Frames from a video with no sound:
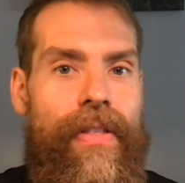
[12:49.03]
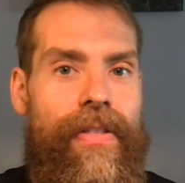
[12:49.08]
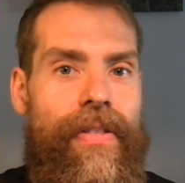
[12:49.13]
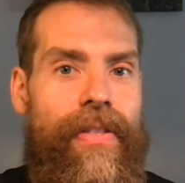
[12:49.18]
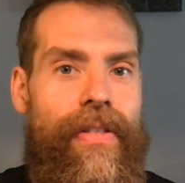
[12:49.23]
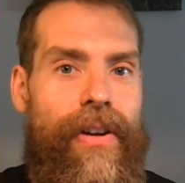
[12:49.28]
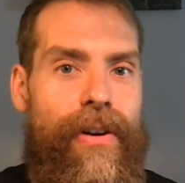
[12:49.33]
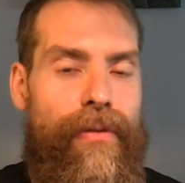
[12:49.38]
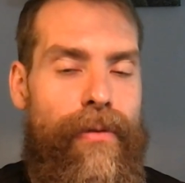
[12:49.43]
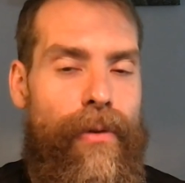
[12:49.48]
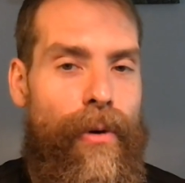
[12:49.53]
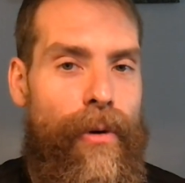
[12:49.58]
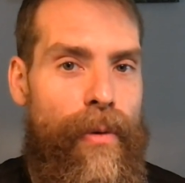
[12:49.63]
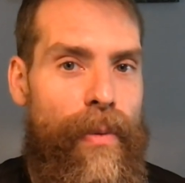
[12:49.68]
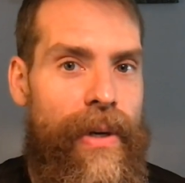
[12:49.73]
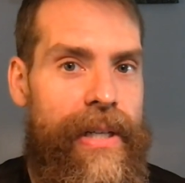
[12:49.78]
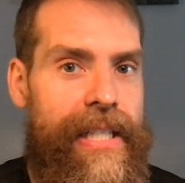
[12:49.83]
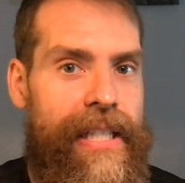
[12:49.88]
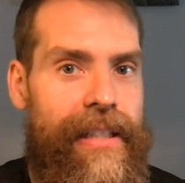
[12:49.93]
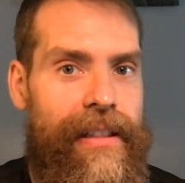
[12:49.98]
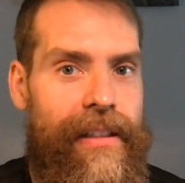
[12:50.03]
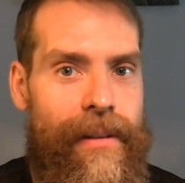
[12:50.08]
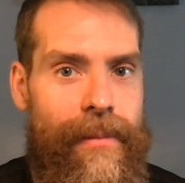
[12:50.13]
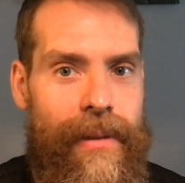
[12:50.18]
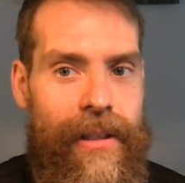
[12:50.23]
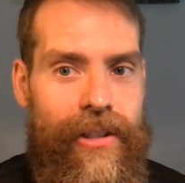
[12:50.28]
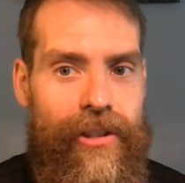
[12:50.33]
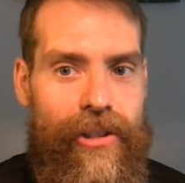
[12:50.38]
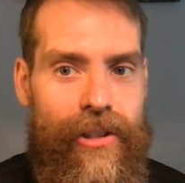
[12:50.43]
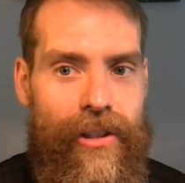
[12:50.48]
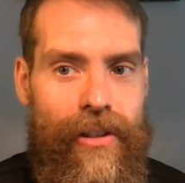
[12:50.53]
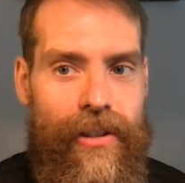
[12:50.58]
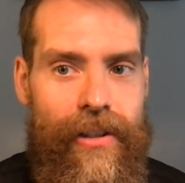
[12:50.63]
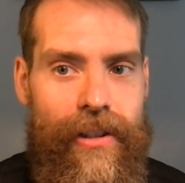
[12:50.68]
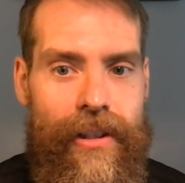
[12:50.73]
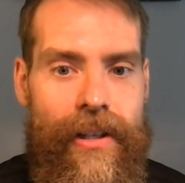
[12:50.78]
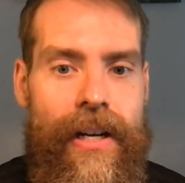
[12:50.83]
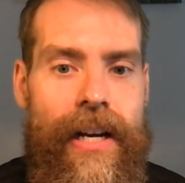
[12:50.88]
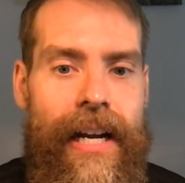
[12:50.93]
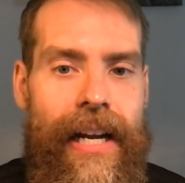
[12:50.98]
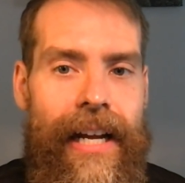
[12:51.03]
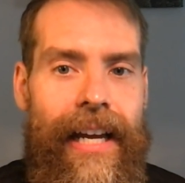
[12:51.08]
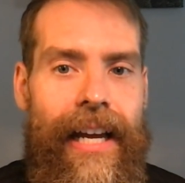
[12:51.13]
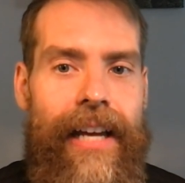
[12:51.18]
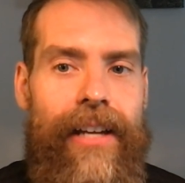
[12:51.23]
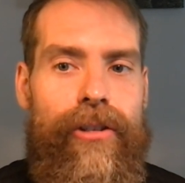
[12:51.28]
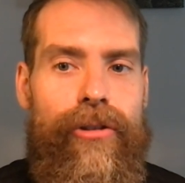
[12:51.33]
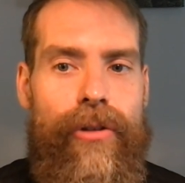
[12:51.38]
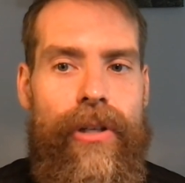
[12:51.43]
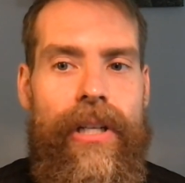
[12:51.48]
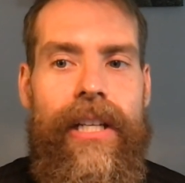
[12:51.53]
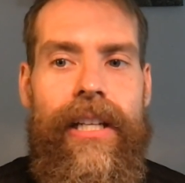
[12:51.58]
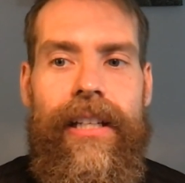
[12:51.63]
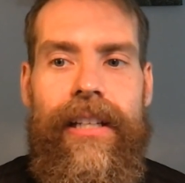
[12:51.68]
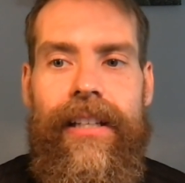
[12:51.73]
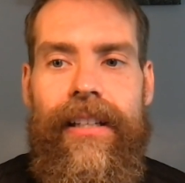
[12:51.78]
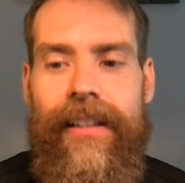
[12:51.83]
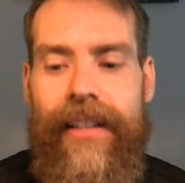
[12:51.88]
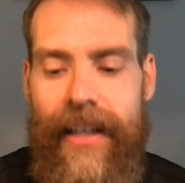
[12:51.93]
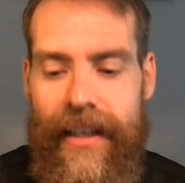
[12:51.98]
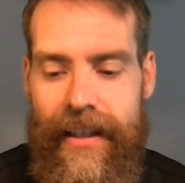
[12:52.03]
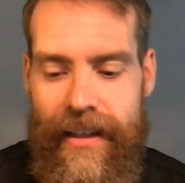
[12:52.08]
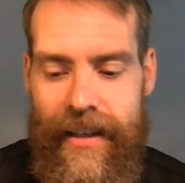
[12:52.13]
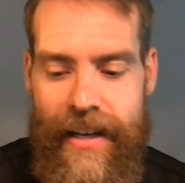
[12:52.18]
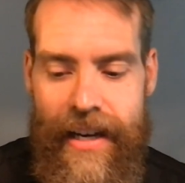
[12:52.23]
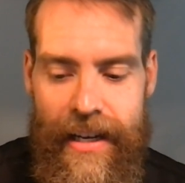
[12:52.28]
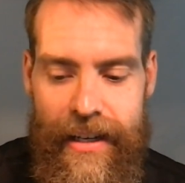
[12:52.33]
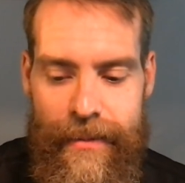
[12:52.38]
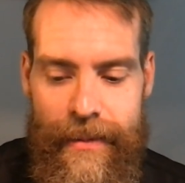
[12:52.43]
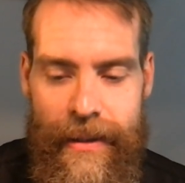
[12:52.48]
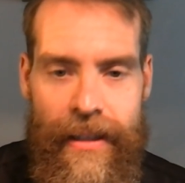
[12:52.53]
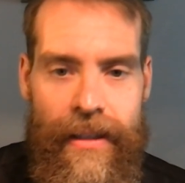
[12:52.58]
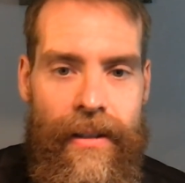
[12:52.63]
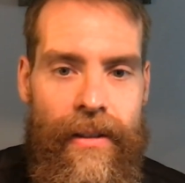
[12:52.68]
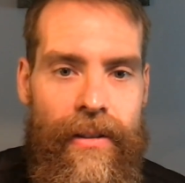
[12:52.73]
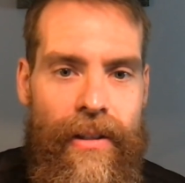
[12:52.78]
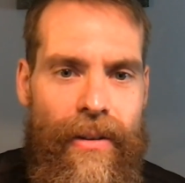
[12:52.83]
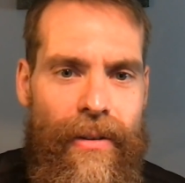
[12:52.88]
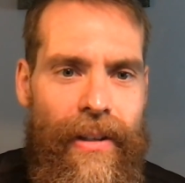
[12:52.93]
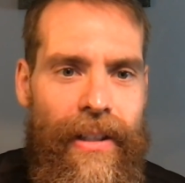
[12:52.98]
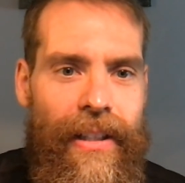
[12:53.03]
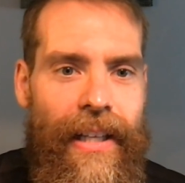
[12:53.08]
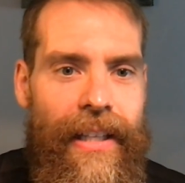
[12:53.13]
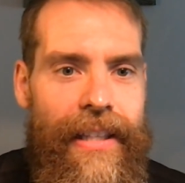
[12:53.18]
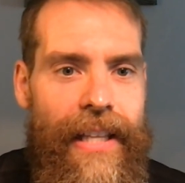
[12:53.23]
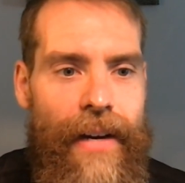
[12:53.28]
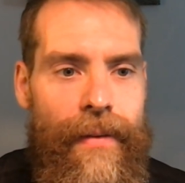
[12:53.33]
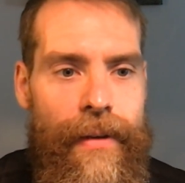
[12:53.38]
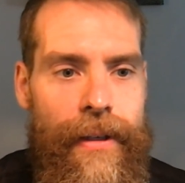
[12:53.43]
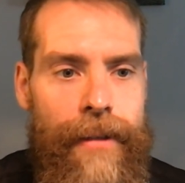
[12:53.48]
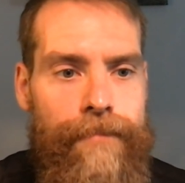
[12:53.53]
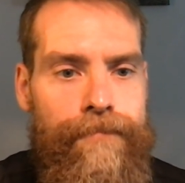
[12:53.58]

Therefore, we want to limit sugar and treat it like a condiment. So I really like that one.